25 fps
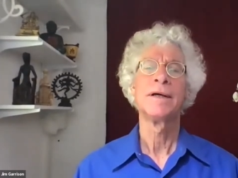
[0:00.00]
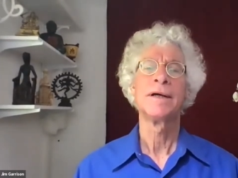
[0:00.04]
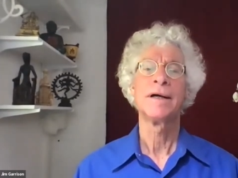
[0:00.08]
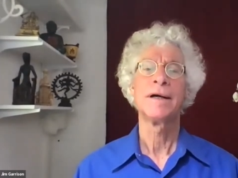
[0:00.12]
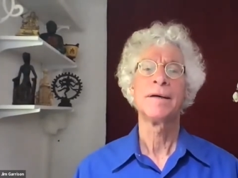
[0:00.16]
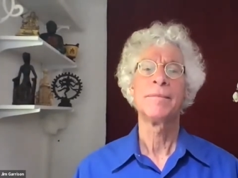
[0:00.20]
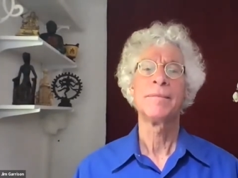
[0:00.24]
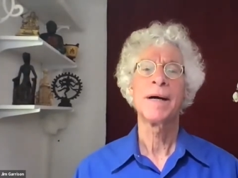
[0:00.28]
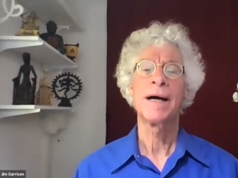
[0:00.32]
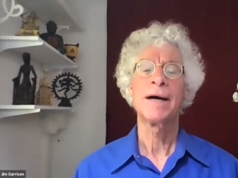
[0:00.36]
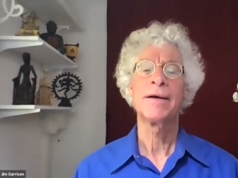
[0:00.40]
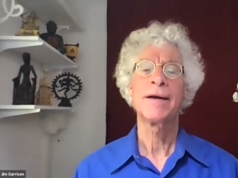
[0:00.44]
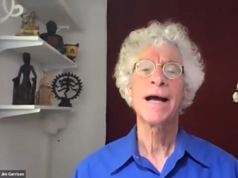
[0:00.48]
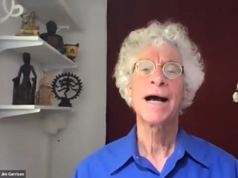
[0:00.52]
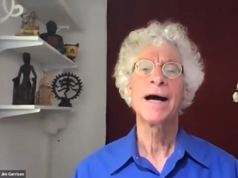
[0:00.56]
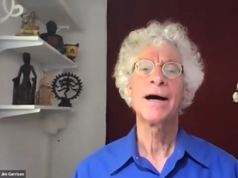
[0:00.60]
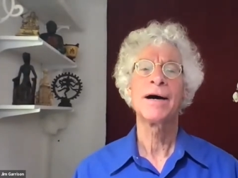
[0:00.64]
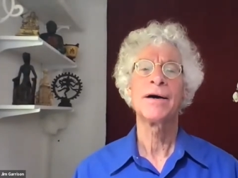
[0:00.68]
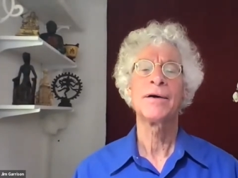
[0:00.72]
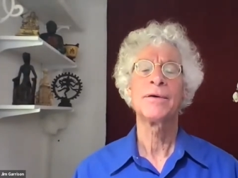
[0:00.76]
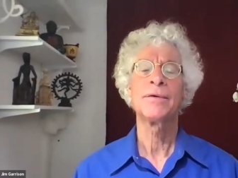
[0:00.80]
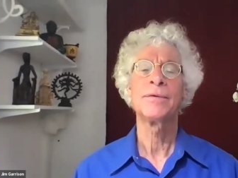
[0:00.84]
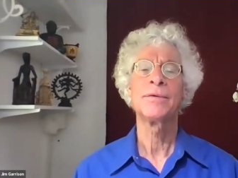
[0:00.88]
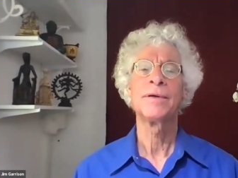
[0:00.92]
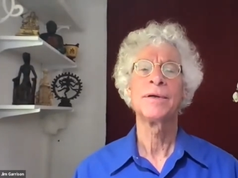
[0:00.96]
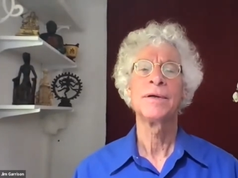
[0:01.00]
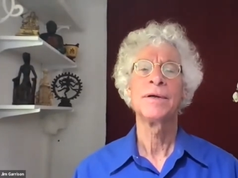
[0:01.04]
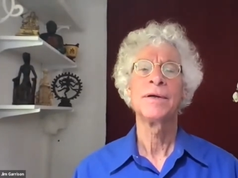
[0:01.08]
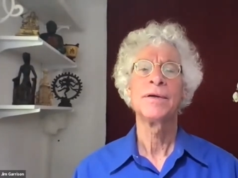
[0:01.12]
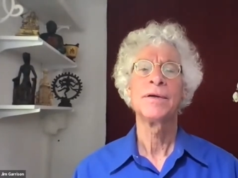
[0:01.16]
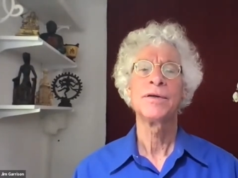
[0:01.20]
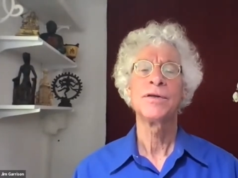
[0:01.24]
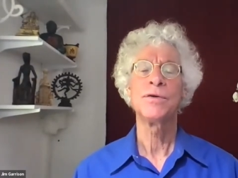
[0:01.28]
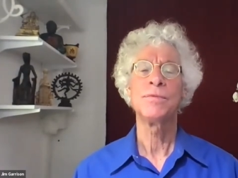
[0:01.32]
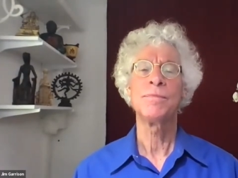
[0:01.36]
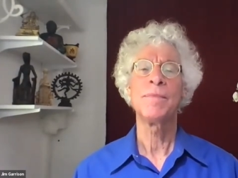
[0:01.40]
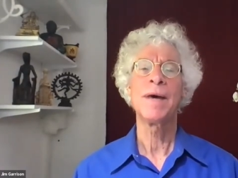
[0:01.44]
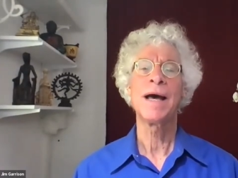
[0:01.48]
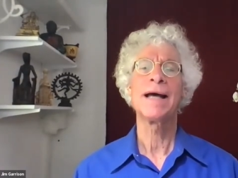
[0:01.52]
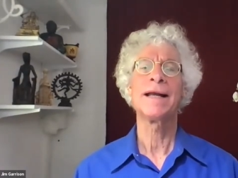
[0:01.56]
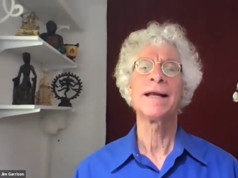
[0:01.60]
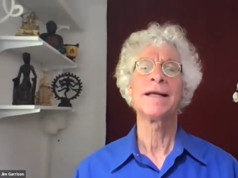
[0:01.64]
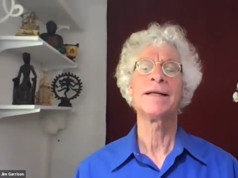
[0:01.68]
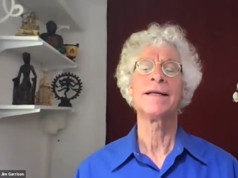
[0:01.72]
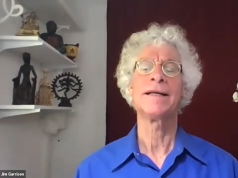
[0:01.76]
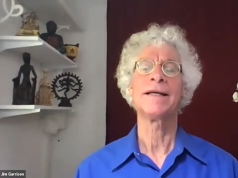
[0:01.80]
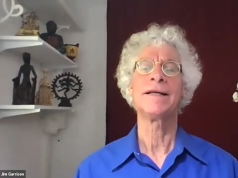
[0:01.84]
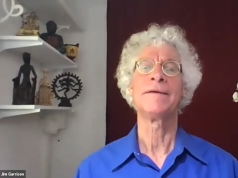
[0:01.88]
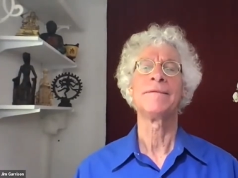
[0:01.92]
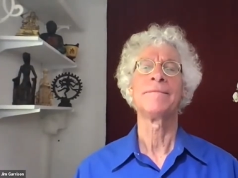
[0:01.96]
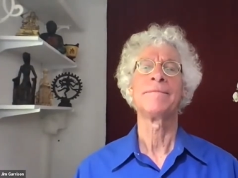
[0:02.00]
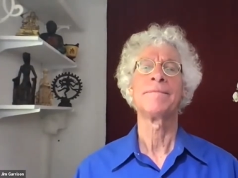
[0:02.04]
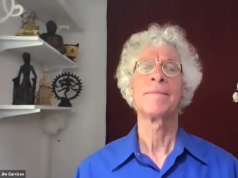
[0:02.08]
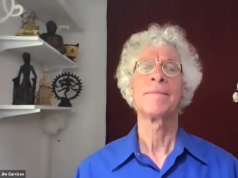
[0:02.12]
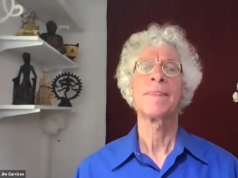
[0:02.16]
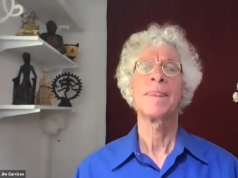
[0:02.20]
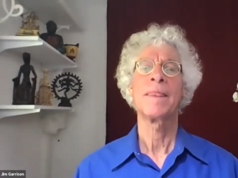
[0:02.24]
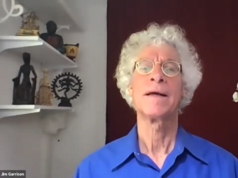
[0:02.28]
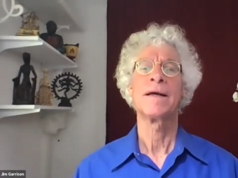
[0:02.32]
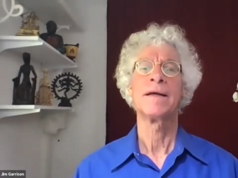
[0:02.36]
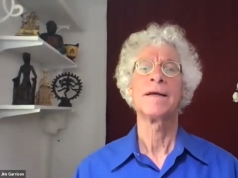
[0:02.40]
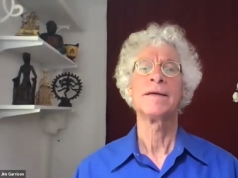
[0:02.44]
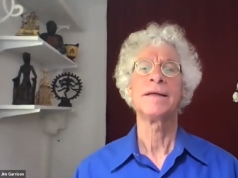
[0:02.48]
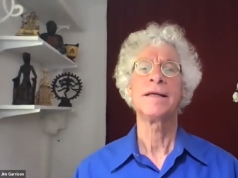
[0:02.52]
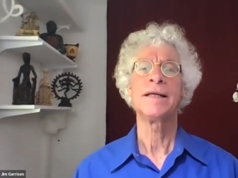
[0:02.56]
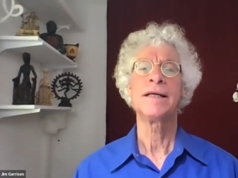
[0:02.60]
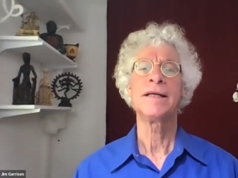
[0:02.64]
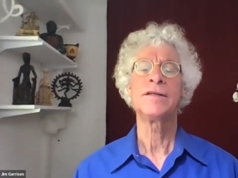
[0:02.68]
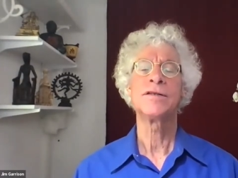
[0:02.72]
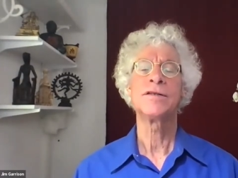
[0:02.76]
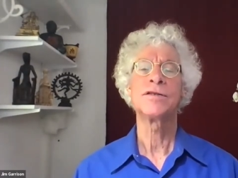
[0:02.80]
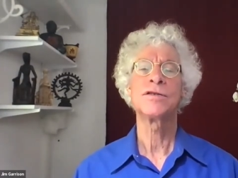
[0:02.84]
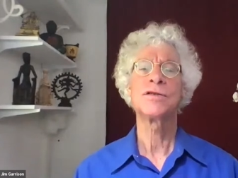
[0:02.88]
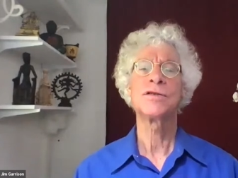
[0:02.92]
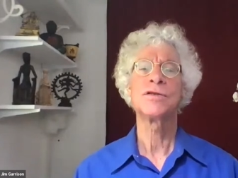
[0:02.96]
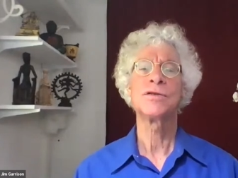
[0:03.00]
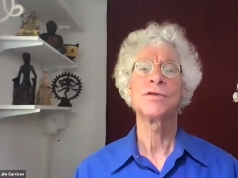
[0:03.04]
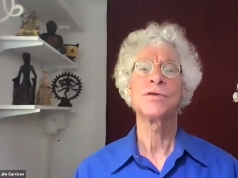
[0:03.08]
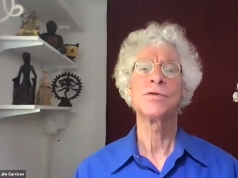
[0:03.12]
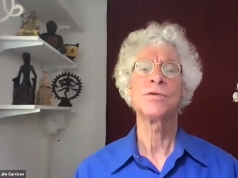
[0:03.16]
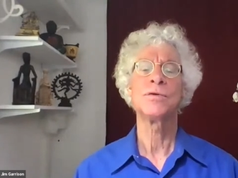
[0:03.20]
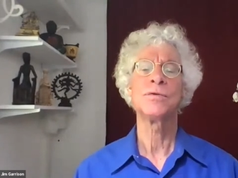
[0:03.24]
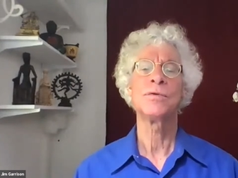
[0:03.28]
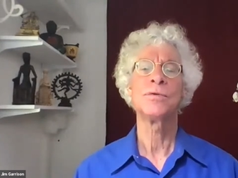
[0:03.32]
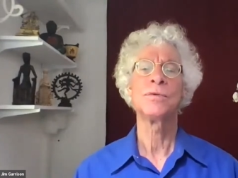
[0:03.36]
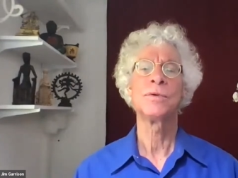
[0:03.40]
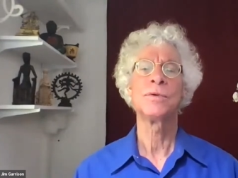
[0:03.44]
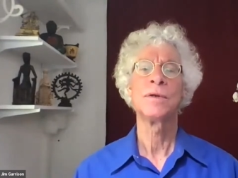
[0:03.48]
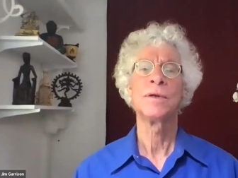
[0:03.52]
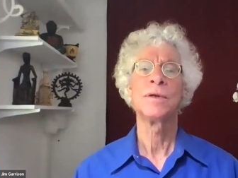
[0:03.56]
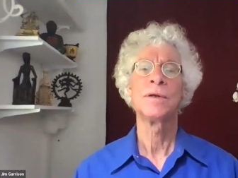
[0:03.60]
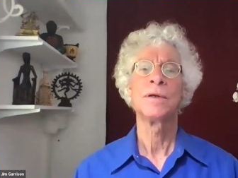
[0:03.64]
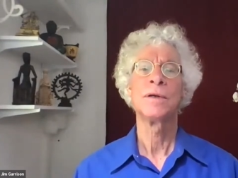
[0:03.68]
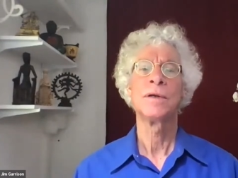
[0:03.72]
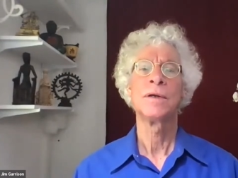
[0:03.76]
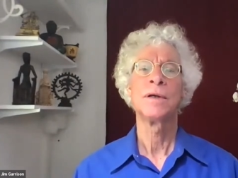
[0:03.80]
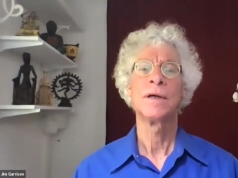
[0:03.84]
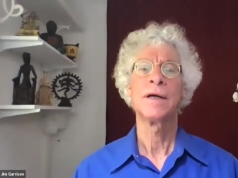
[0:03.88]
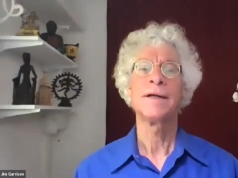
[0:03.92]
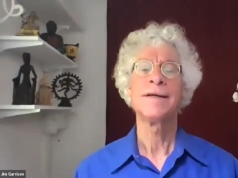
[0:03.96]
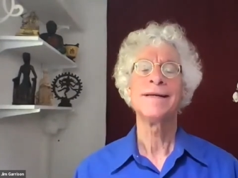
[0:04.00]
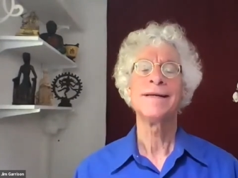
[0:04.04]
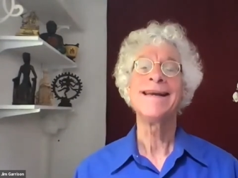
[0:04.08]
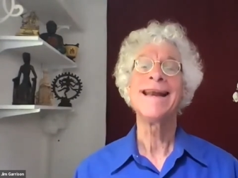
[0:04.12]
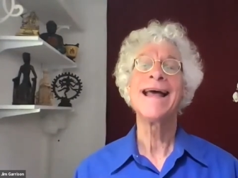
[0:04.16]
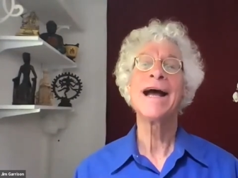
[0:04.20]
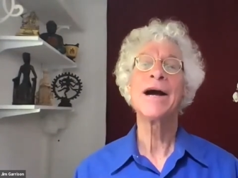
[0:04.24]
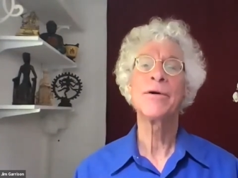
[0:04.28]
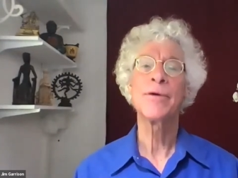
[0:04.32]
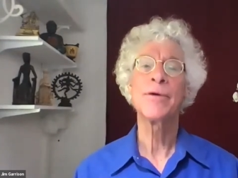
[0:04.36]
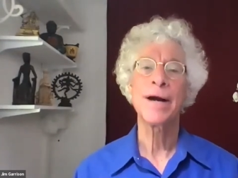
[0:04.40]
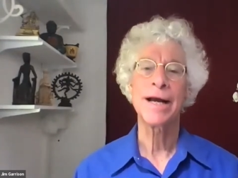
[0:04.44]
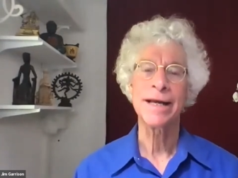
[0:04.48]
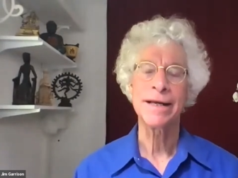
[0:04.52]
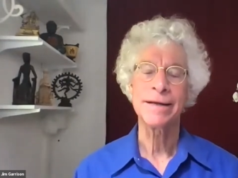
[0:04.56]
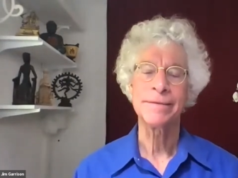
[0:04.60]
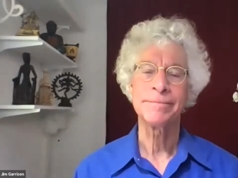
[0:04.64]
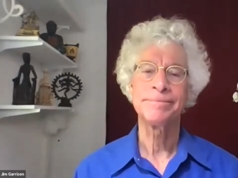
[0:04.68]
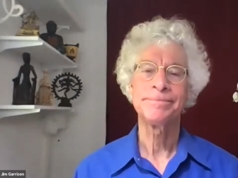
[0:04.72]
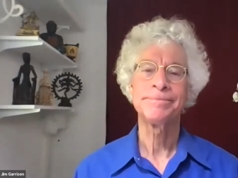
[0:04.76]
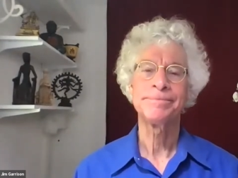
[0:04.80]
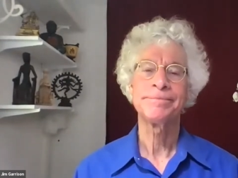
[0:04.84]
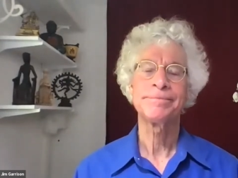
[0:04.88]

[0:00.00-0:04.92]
about how humanity needs to narrate